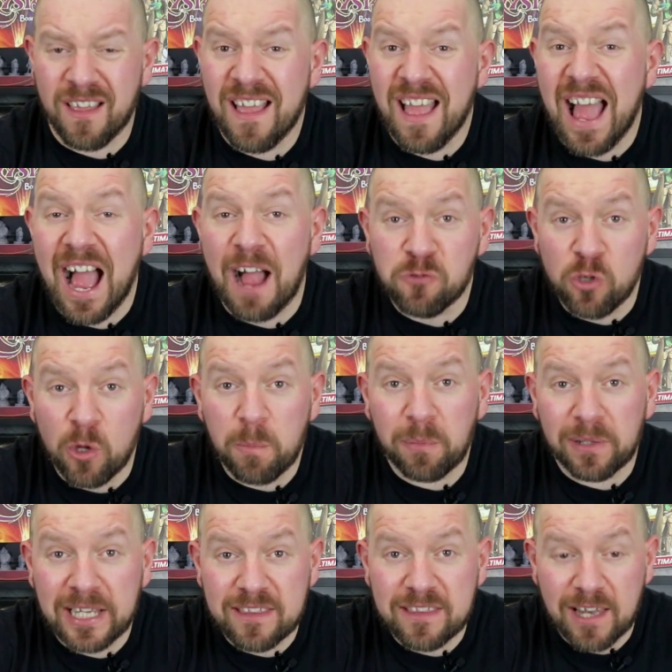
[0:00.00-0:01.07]
I've not
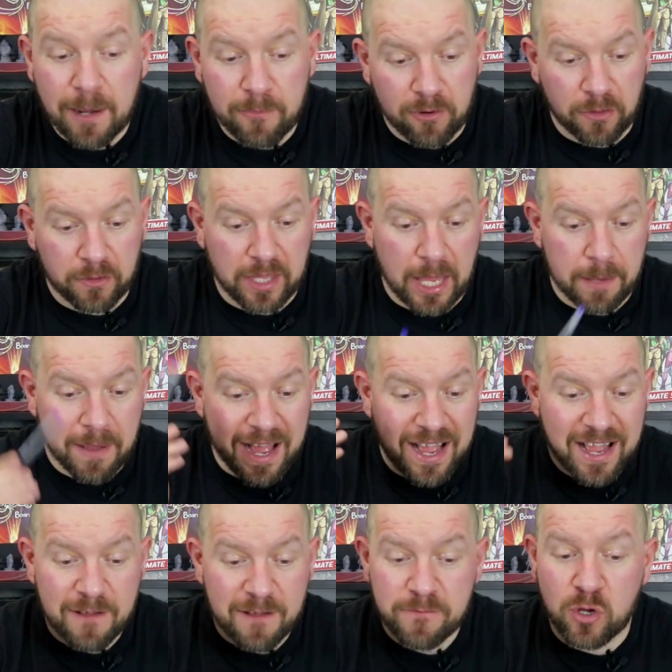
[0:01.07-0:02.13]
played the Labyrinth game. I
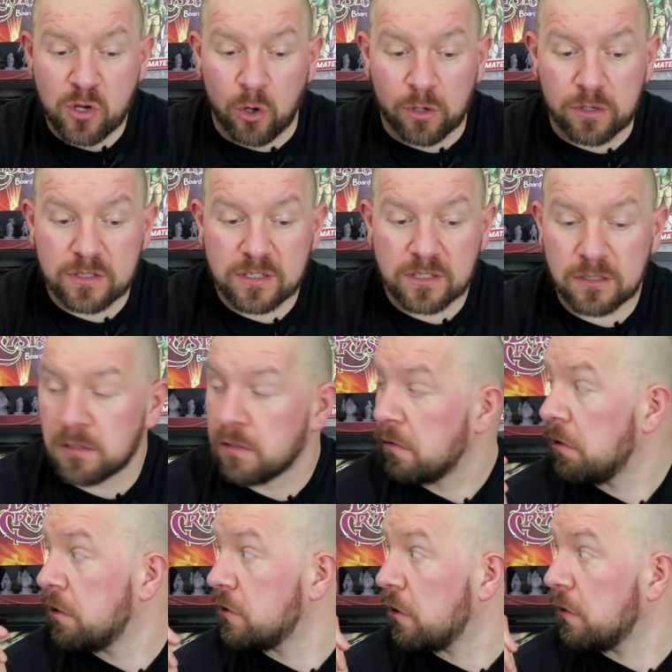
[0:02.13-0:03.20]
have got,
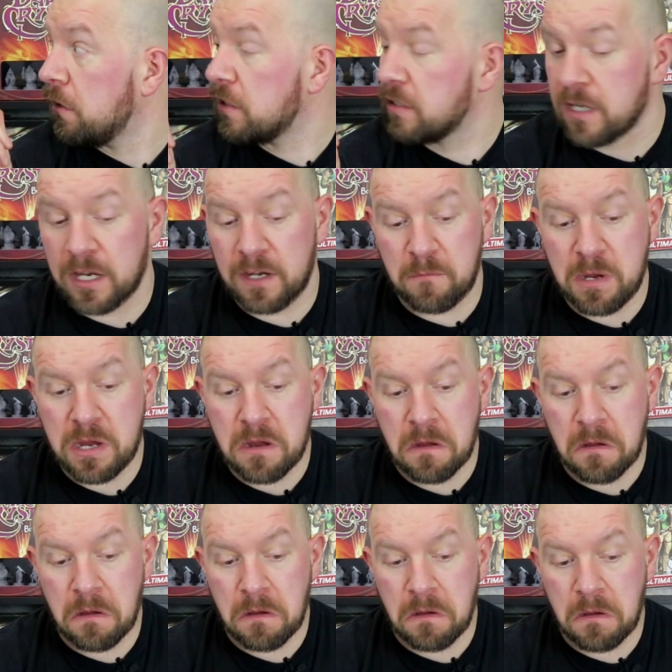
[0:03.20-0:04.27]
is it on this side of me?
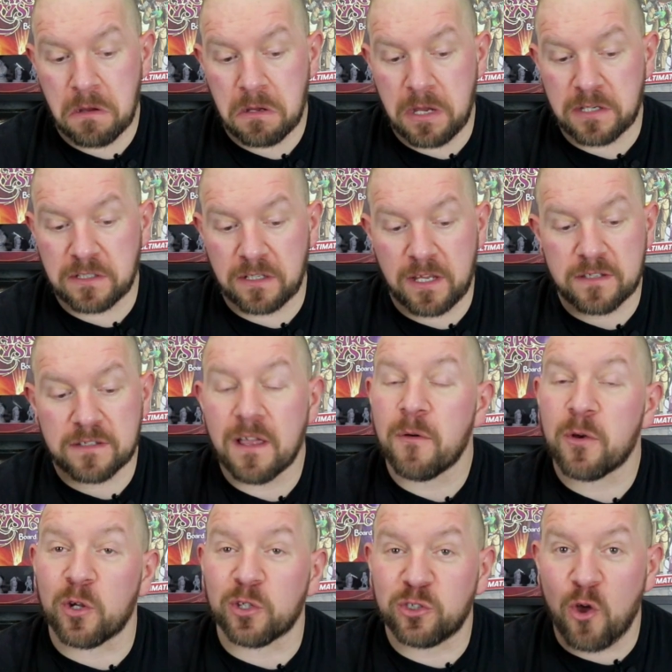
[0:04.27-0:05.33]
Yes, it is.
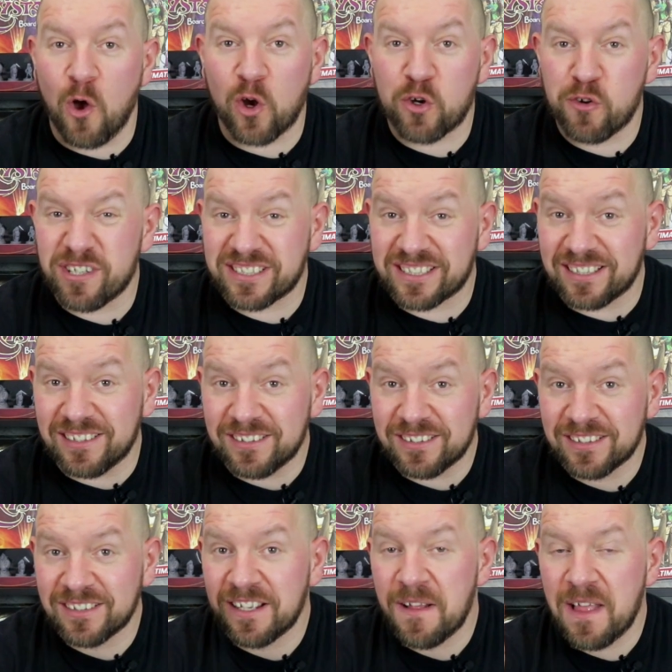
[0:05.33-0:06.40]
Got Dark Crystal,
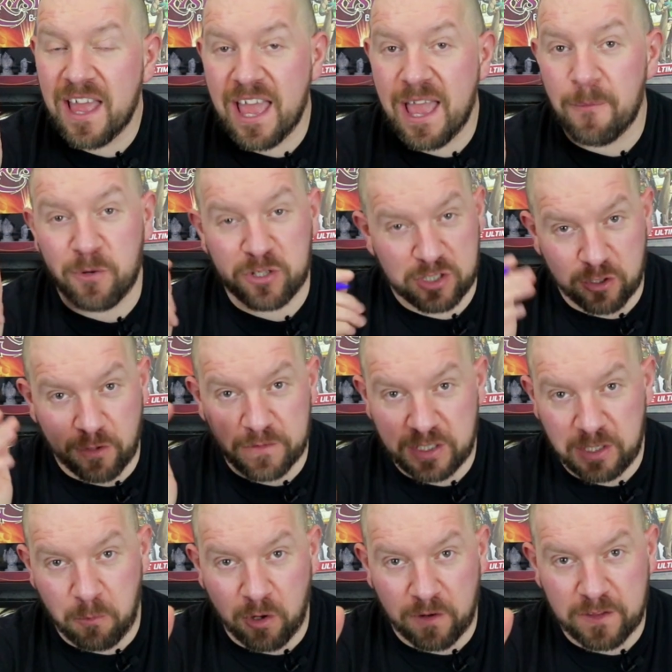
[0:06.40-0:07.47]
which is obviously
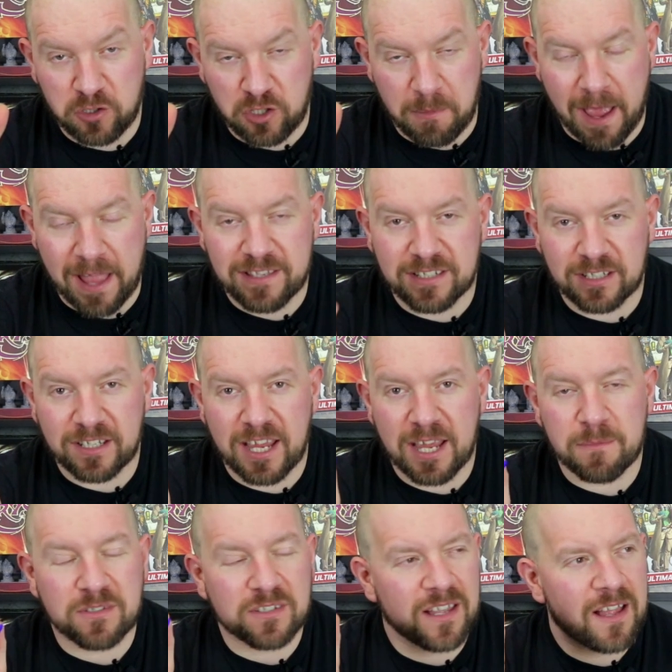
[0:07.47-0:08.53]
one of the Jim Henson games.